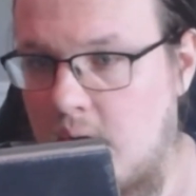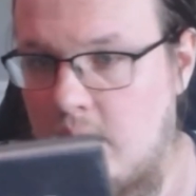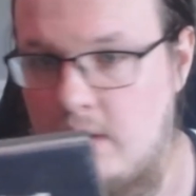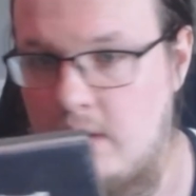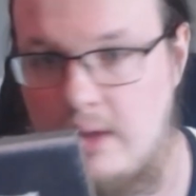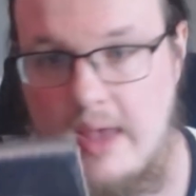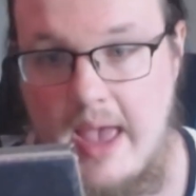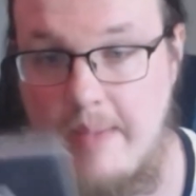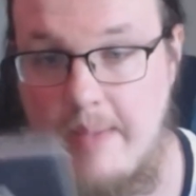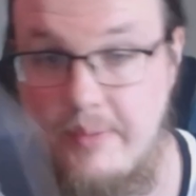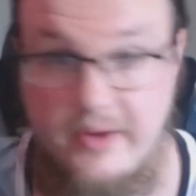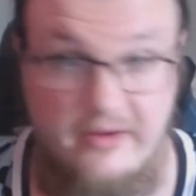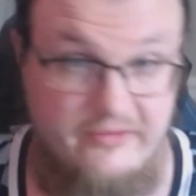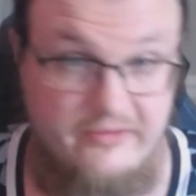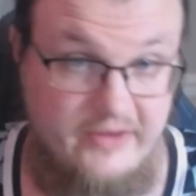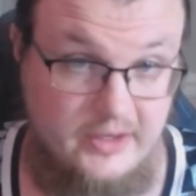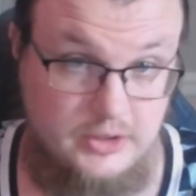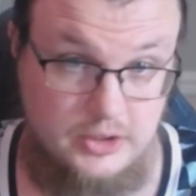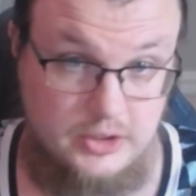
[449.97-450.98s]
epic
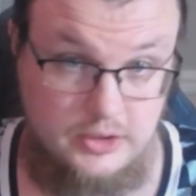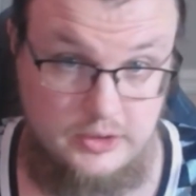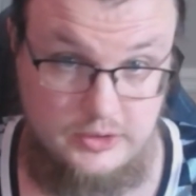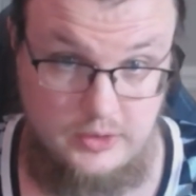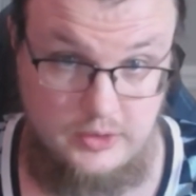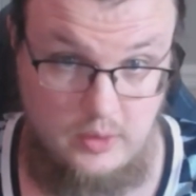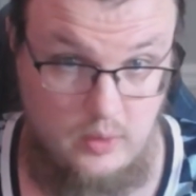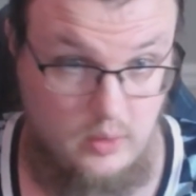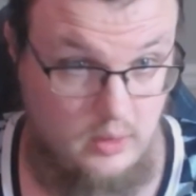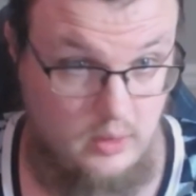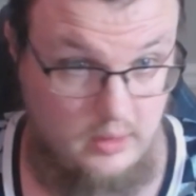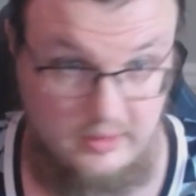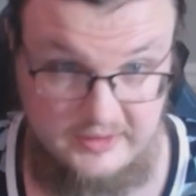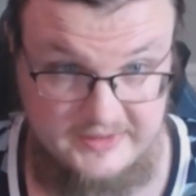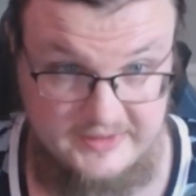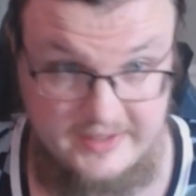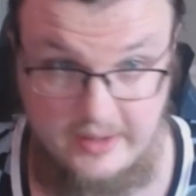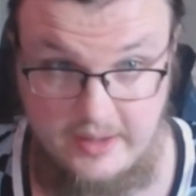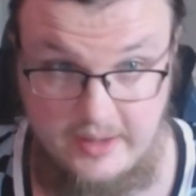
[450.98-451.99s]
adventures or a
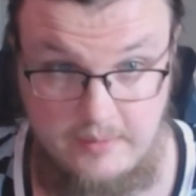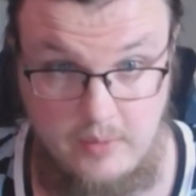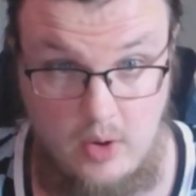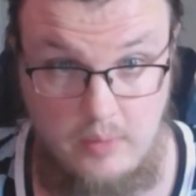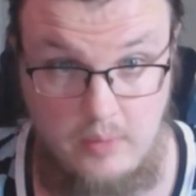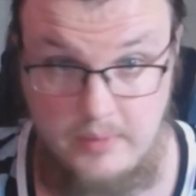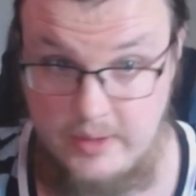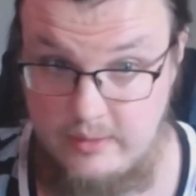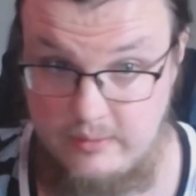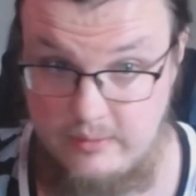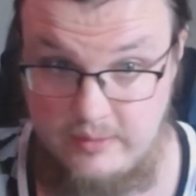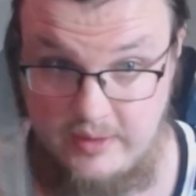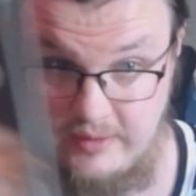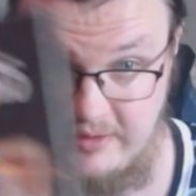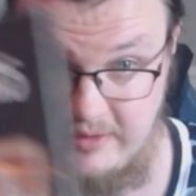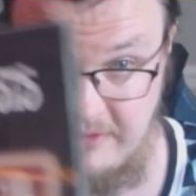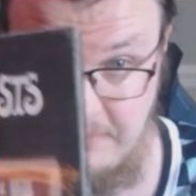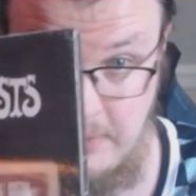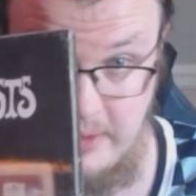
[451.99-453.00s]
silly moment, then
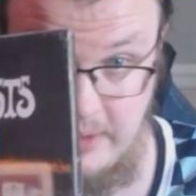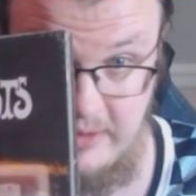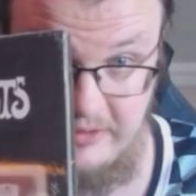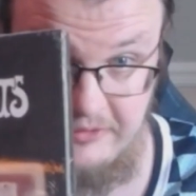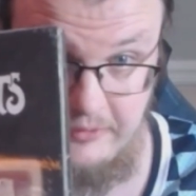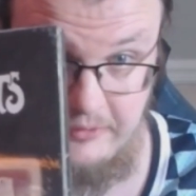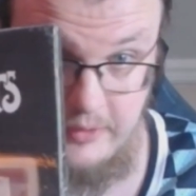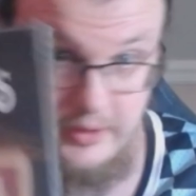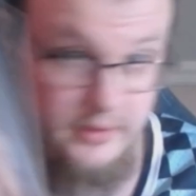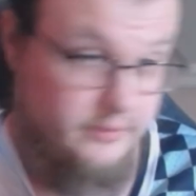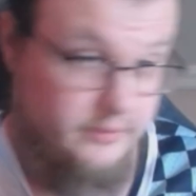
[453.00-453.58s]
this book is for you.